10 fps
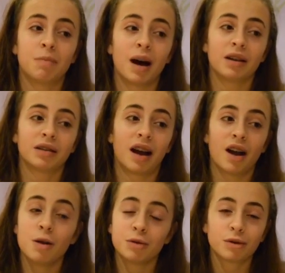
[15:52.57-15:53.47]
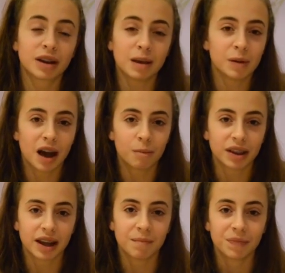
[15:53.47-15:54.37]
but I hope you're all keeping up with
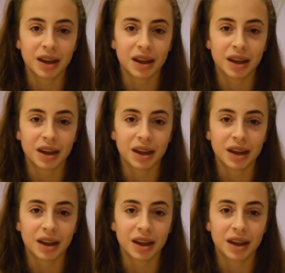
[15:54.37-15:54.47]
it.